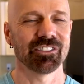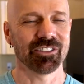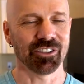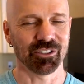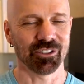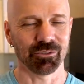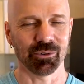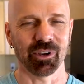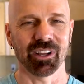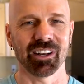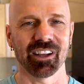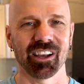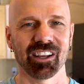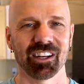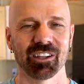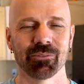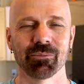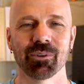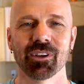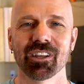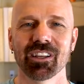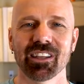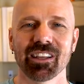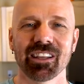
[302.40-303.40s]
It's a great
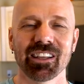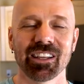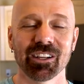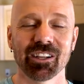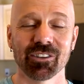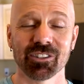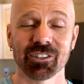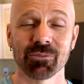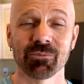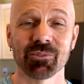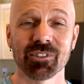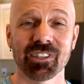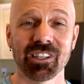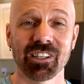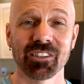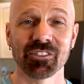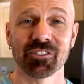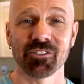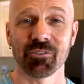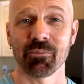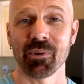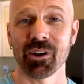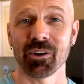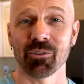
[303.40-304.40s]
item. Here's some
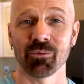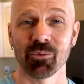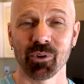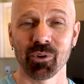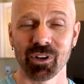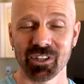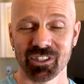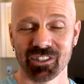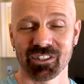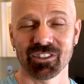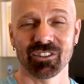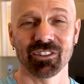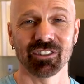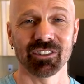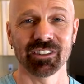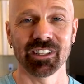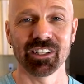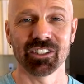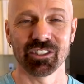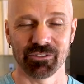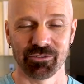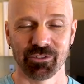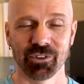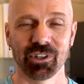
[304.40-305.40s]
scenes from my original
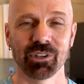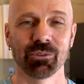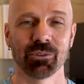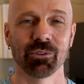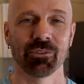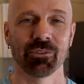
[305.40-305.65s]
Ninja Foodi